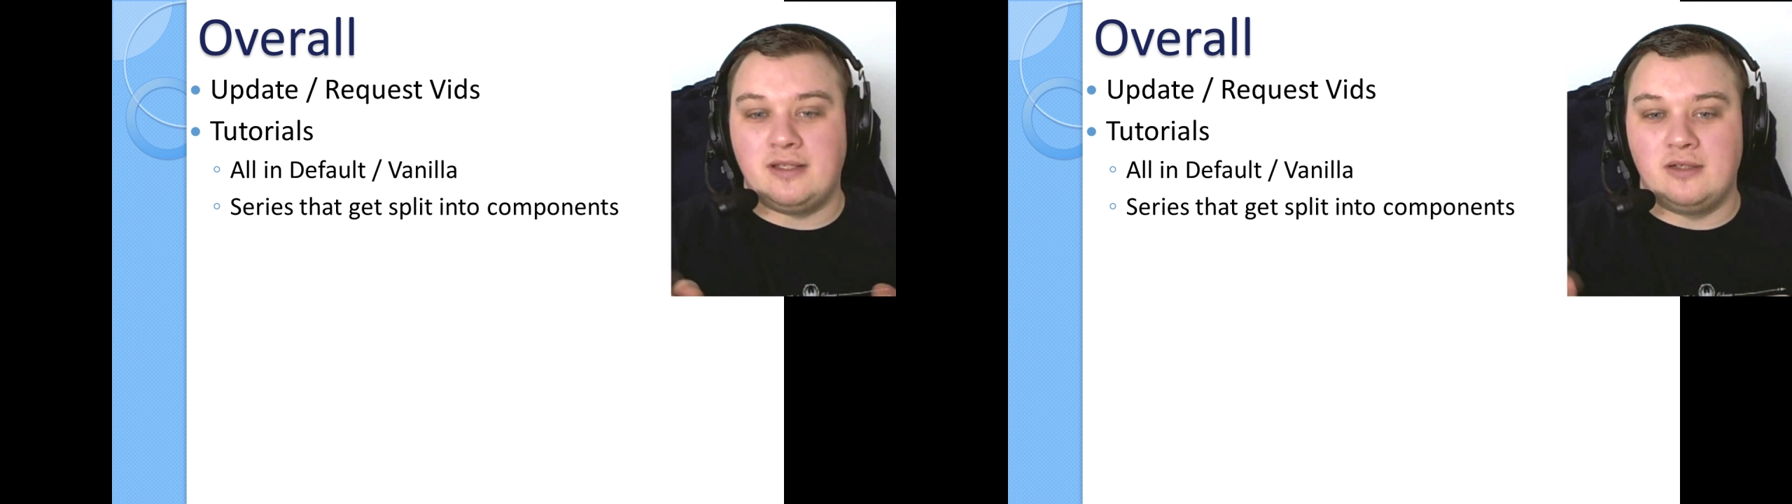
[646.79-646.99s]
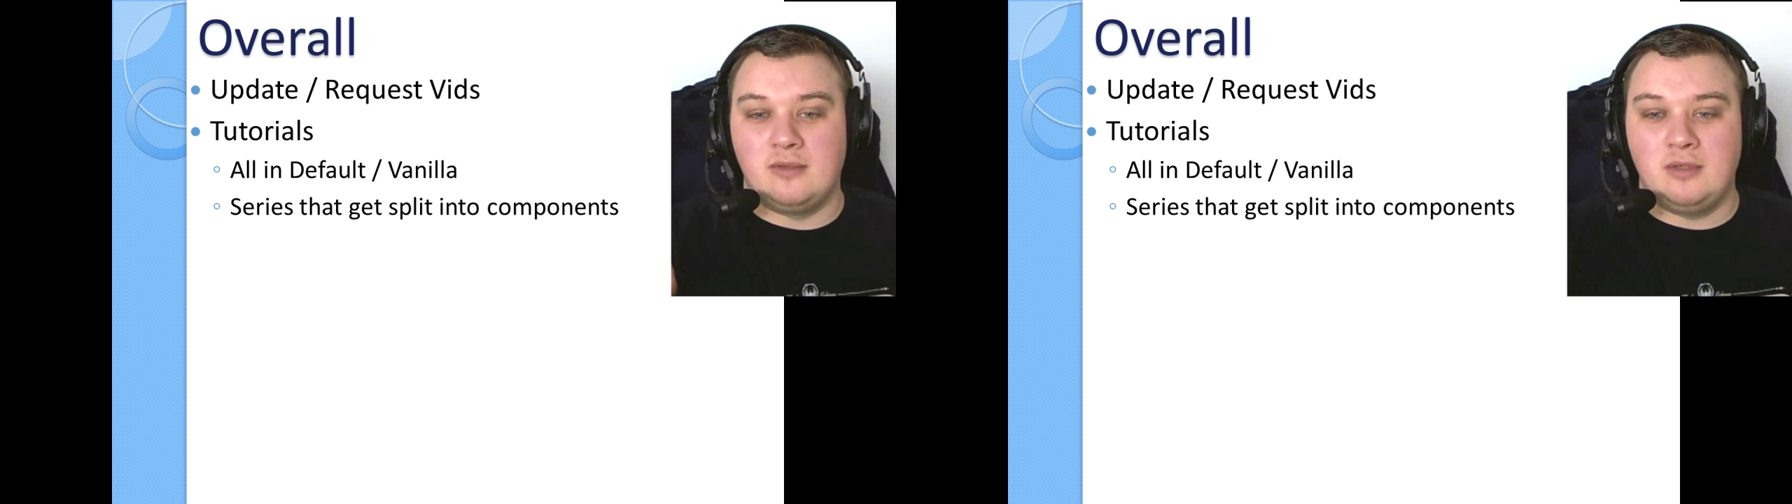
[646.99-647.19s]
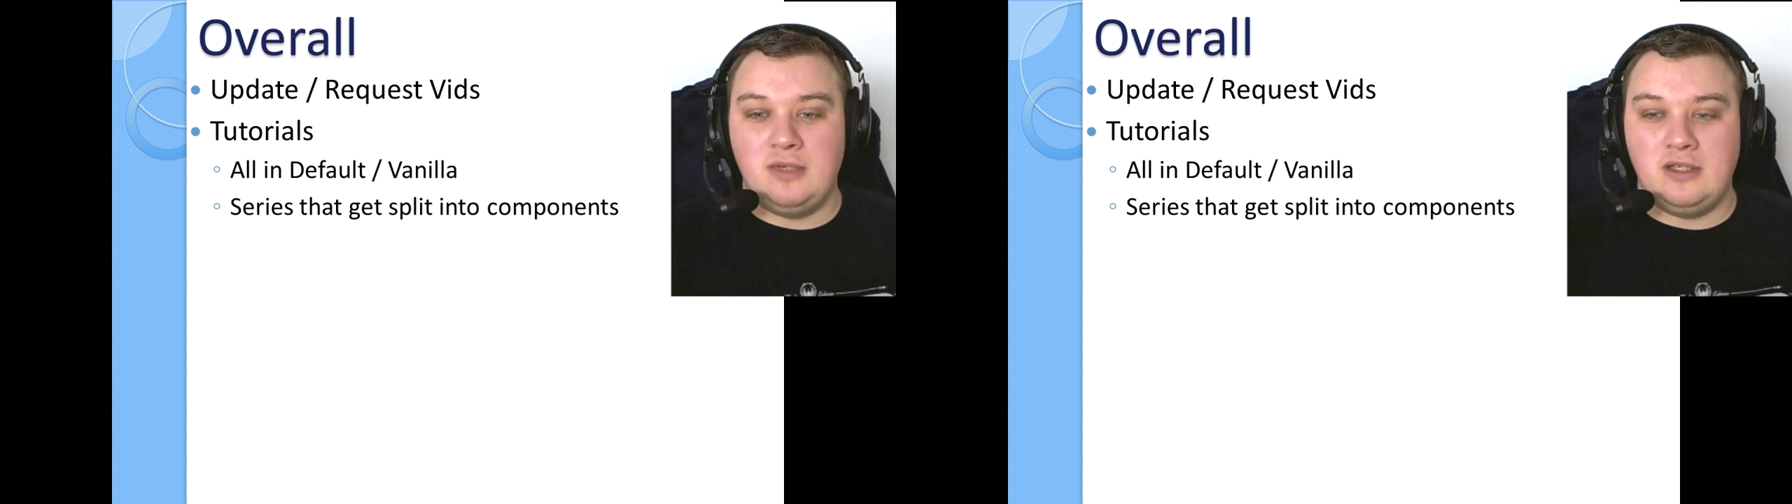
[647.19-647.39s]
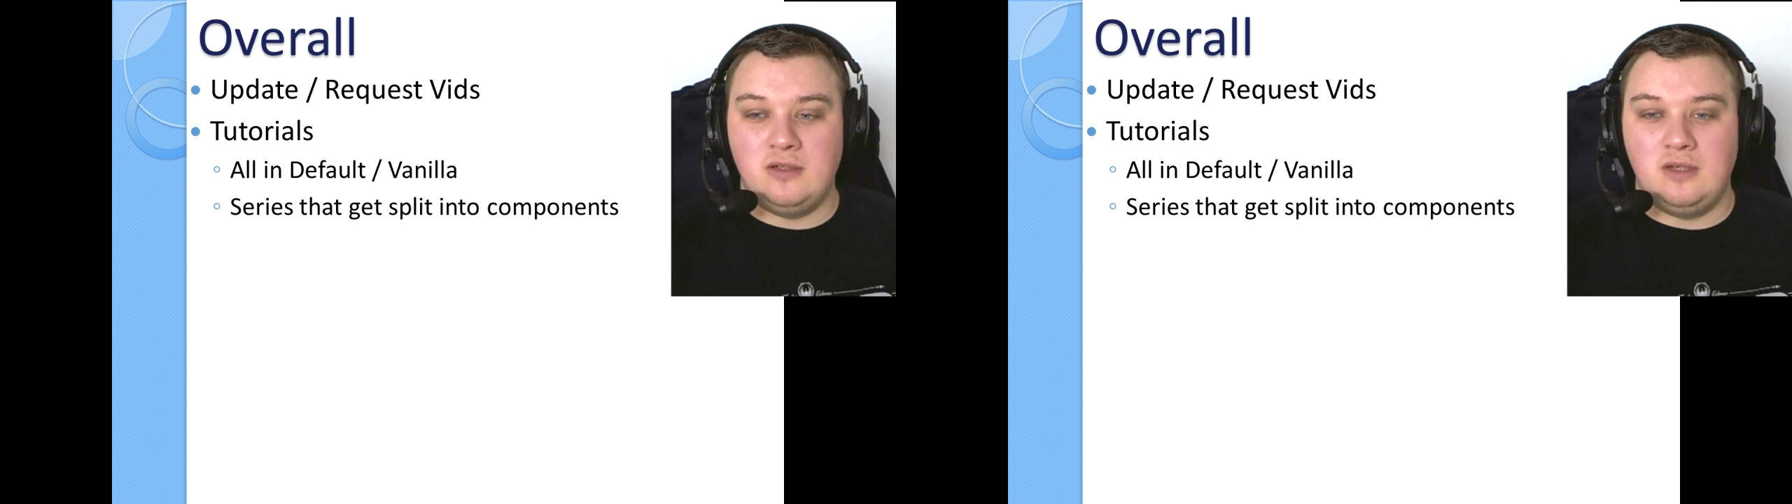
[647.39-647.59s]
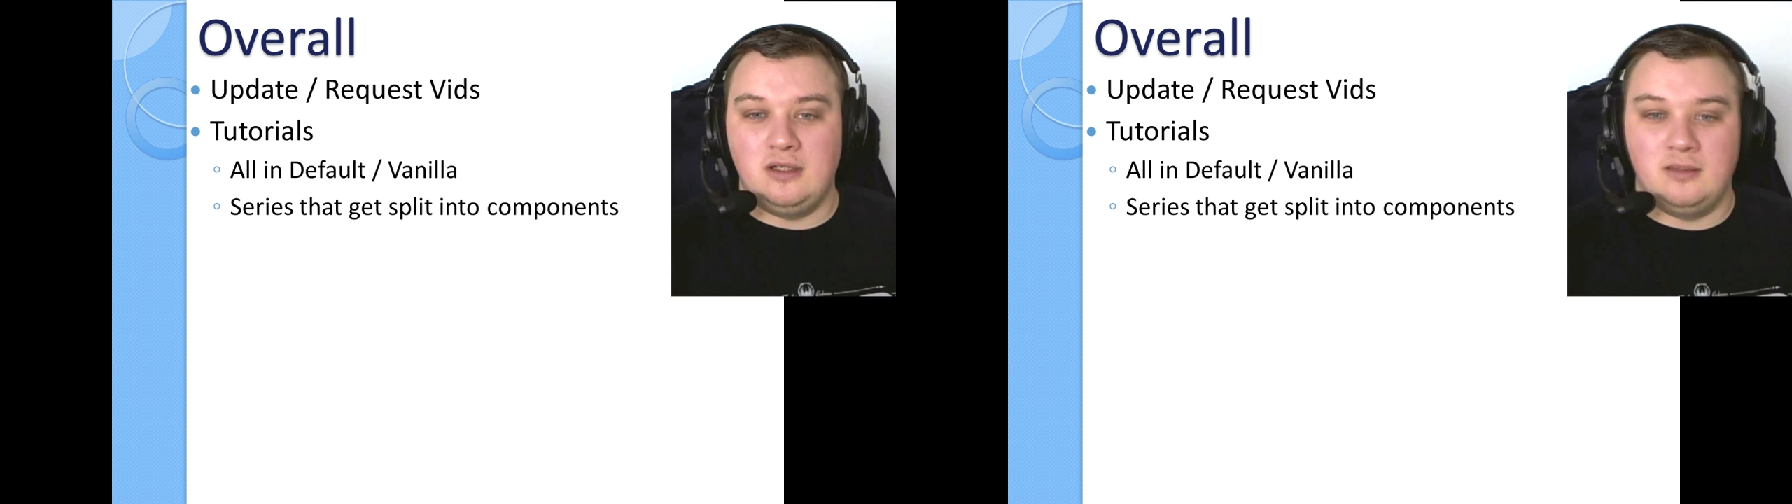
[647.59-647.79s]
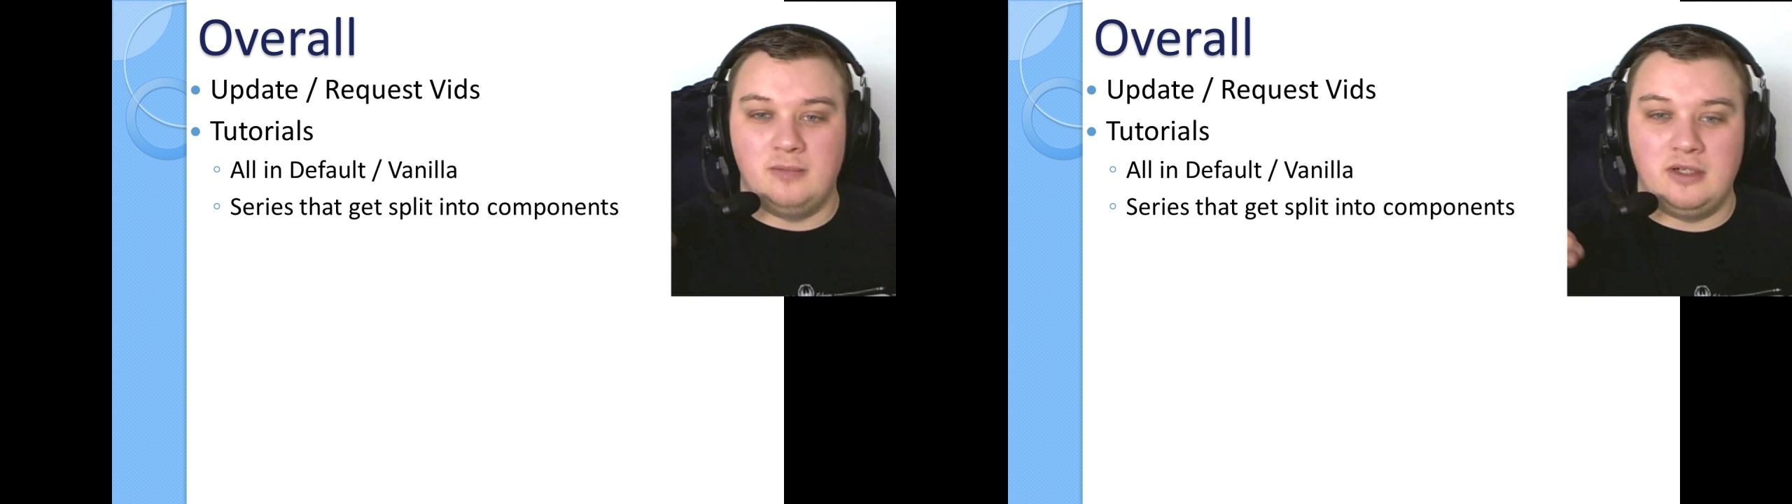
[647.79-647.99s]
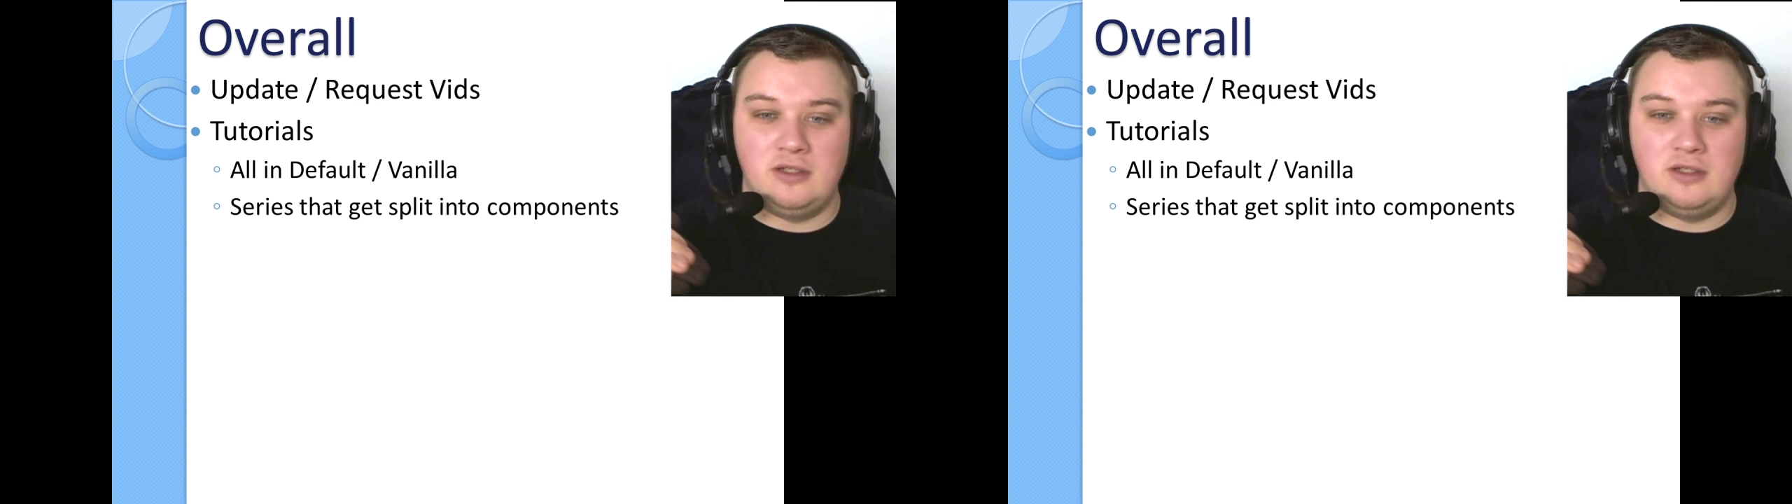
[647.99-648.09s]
So I'm going to be doing my